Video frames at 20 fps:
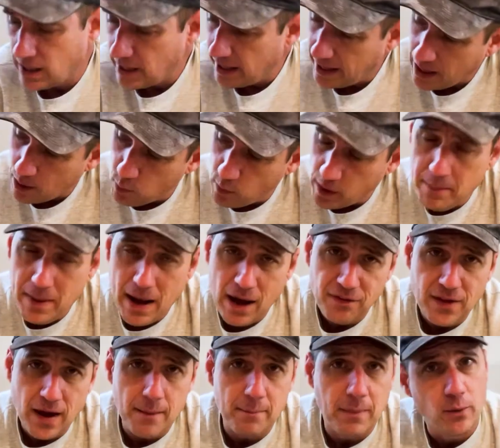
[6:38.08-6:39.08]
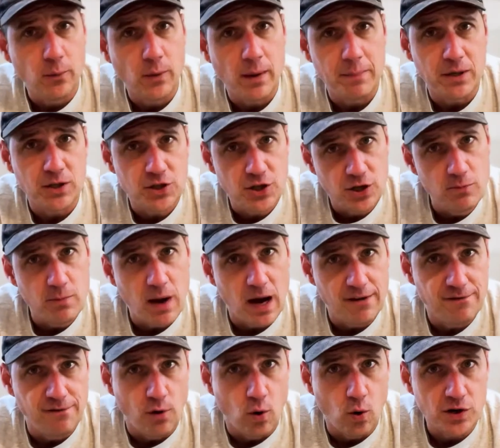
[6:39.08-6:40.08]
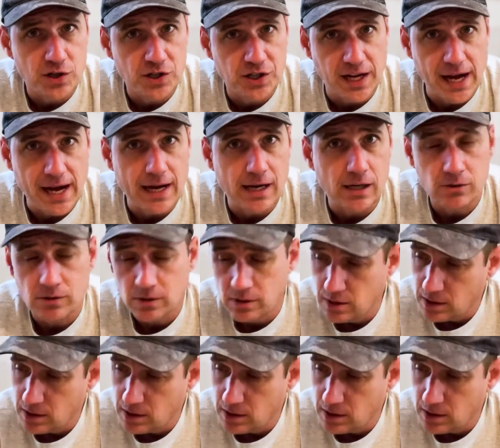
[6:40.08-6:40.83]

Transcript: And I went about that by ripping 2x4s down